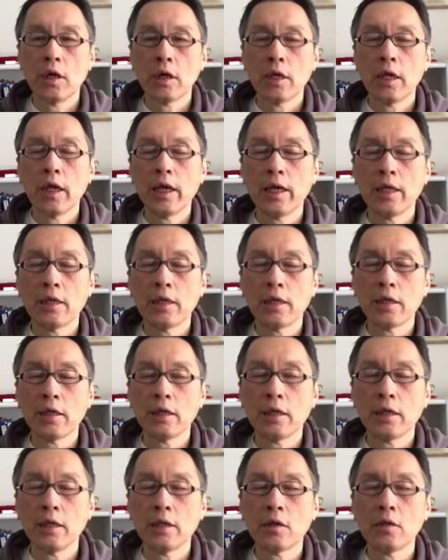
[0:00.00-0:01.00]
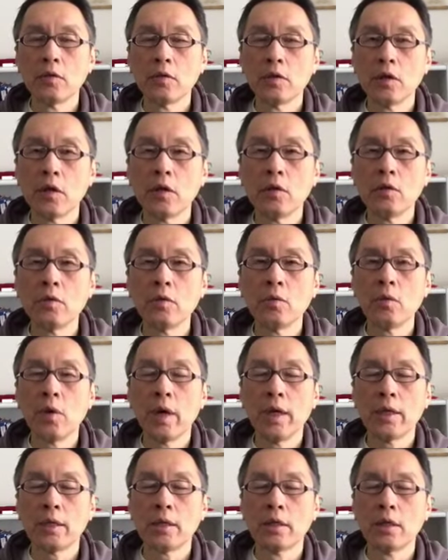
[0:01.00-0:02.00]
get to know what